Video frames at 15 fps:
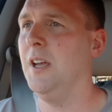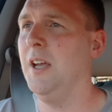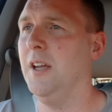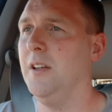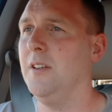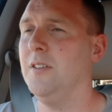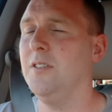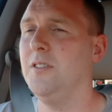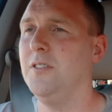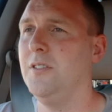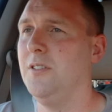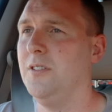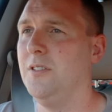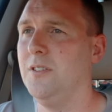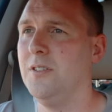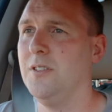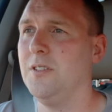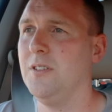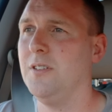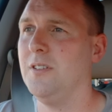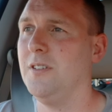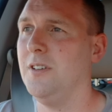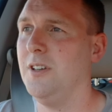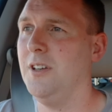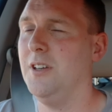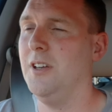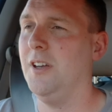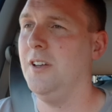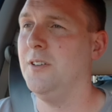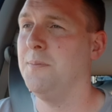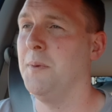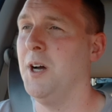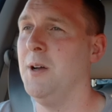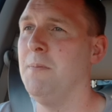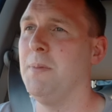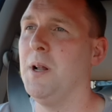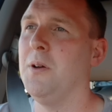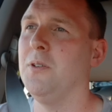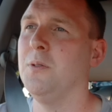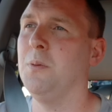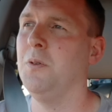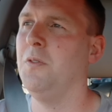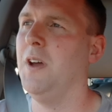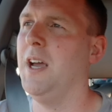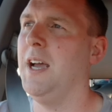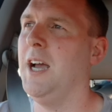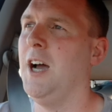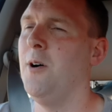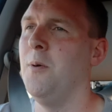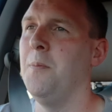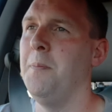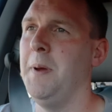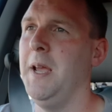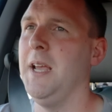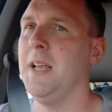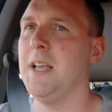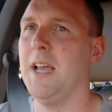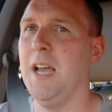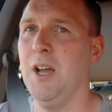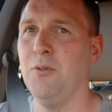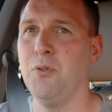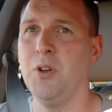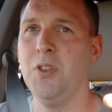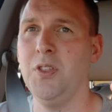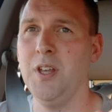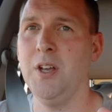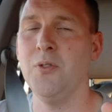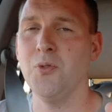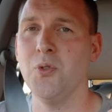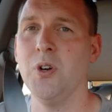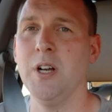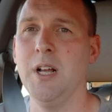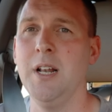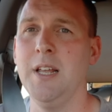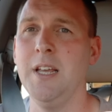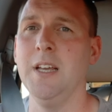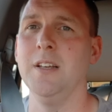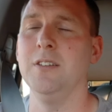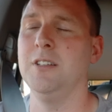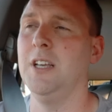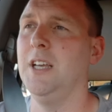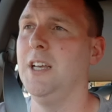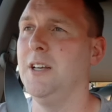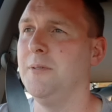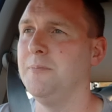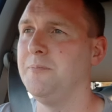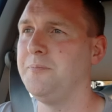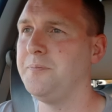It's mind-blowing, to be fair, how big everything really is here.